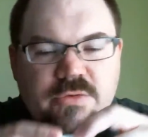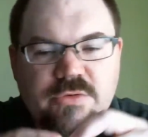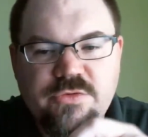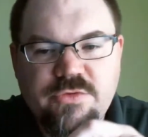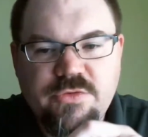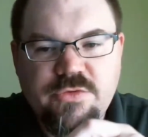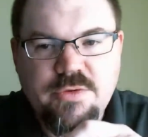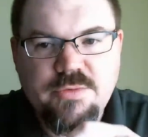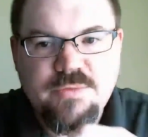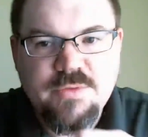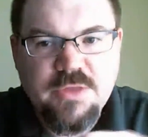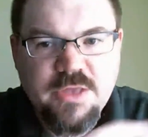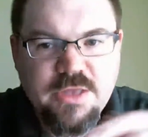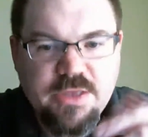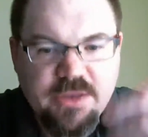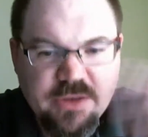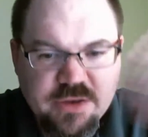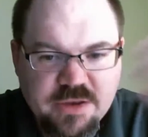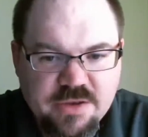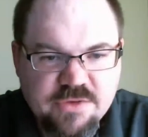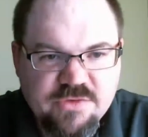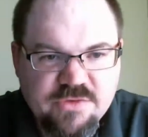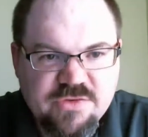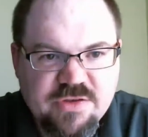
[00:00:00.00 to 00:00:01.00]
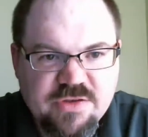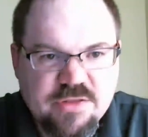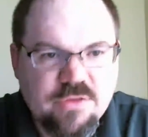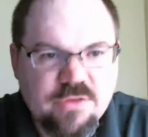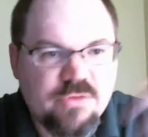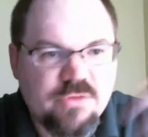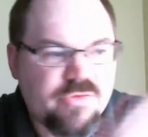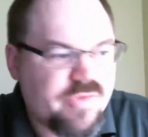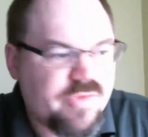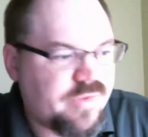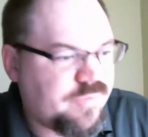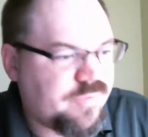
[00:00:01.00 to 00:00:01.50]
so you gotta set
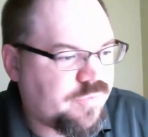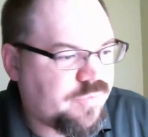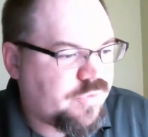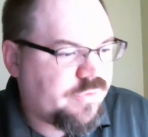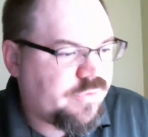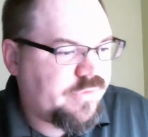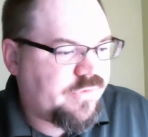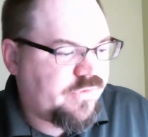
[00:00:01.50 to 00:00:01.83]
those endpoints.